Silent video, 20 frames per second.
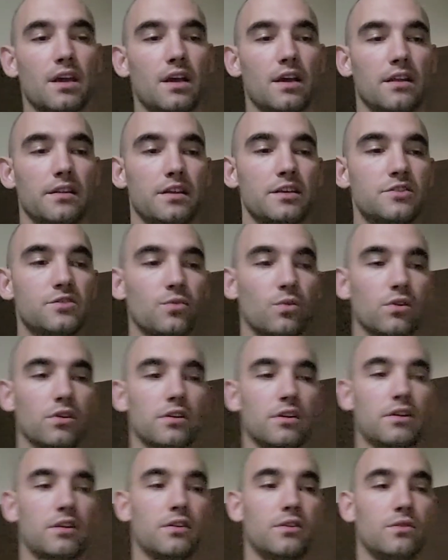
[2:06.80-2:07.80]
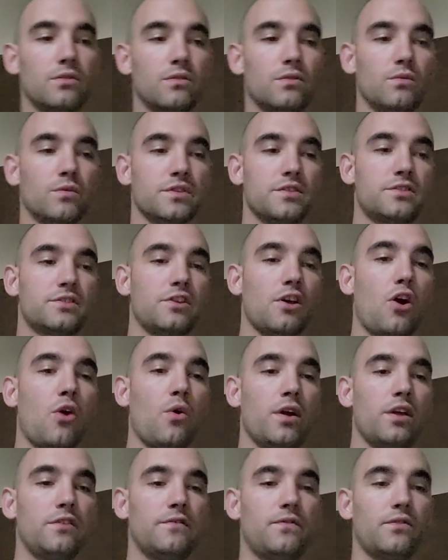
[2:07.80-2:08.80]
This work was so
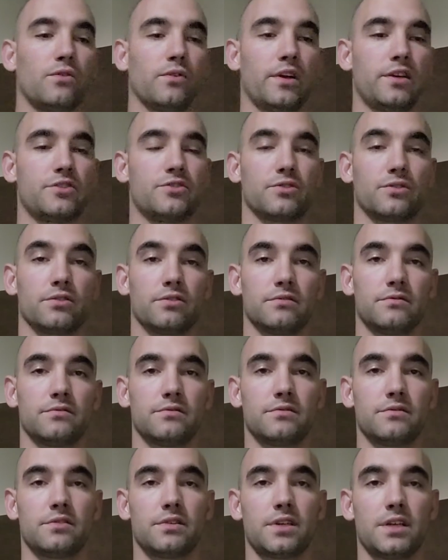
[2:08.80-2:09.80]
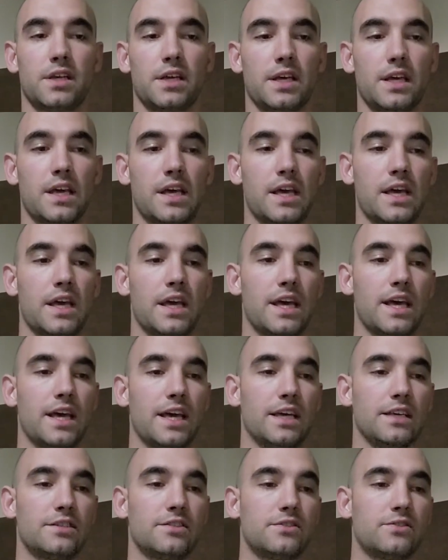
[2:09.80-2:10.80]
influential,
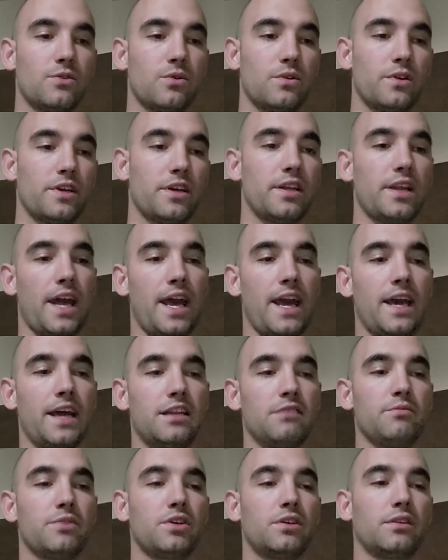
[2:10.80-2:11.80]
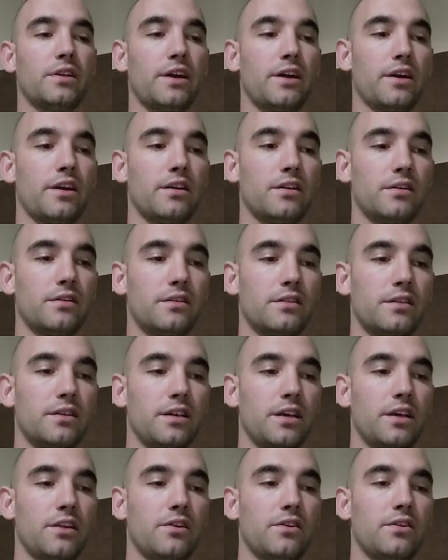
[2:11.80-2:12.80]
historian Anne McLaren,
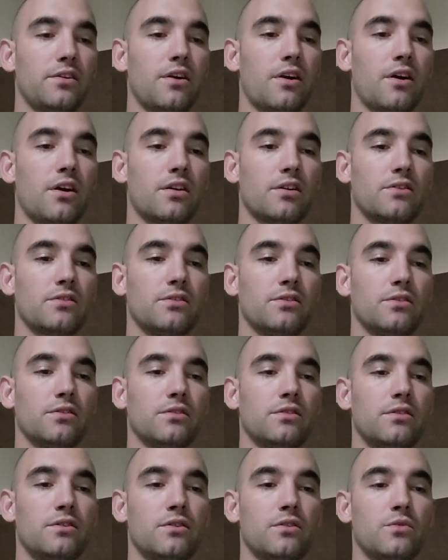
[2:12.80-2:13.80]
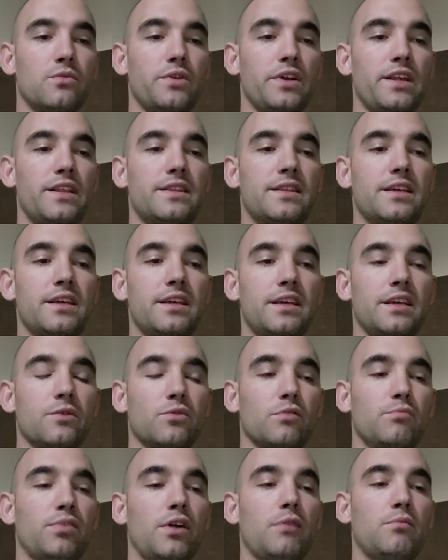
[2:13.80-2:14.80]
in her article Rethinking
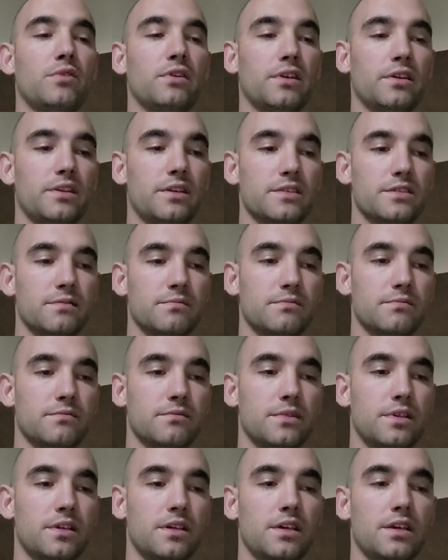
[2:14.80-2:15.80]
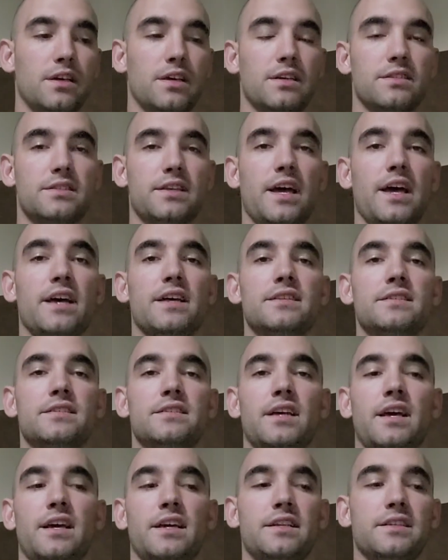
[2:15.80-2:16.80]
Republicanism, says
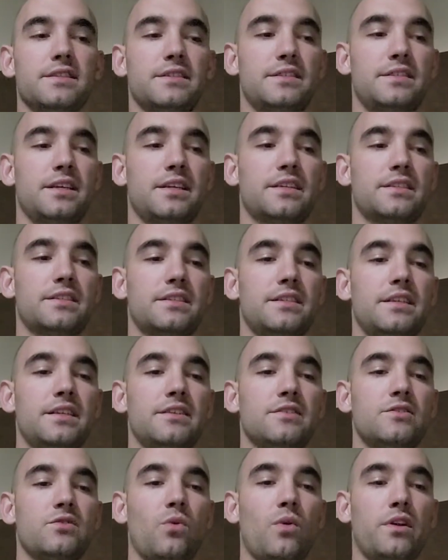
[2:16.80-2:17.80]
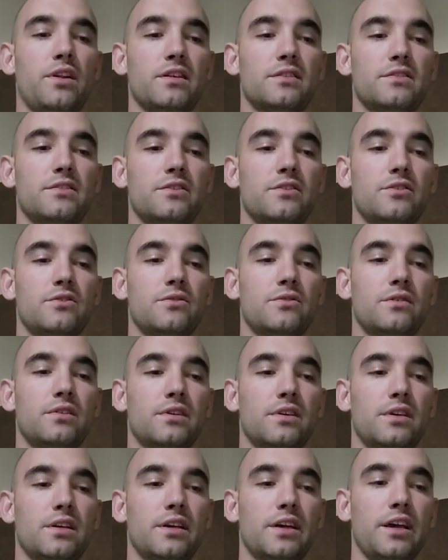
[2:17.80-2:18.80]
that in 1622
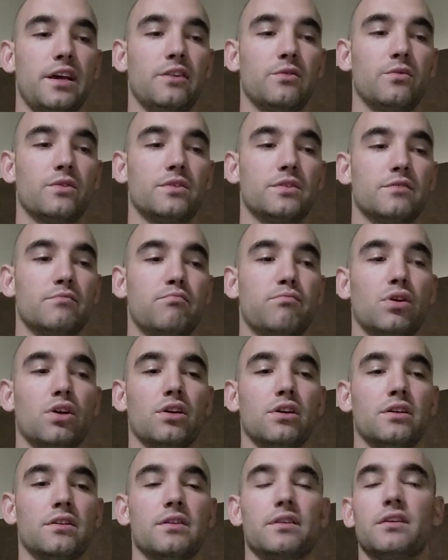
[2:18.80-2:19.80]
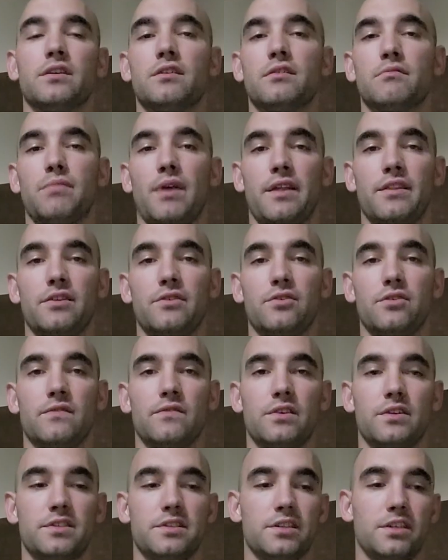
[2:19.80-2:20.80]
it was burned by the
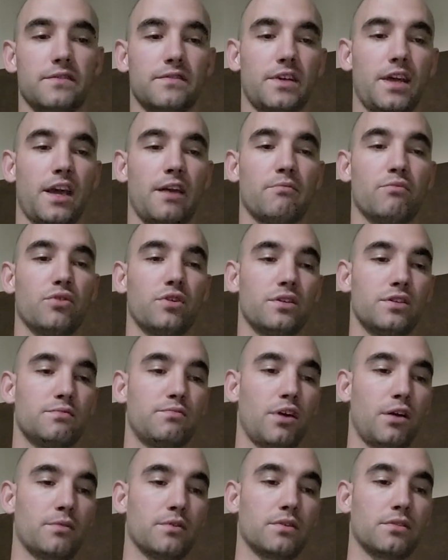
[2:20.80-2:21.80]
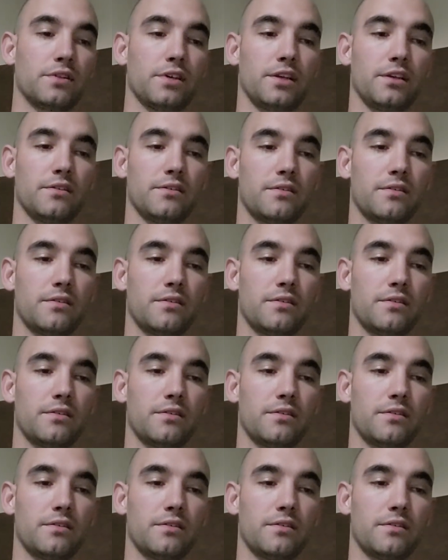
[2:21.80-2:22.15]
University of Cambridge publicly.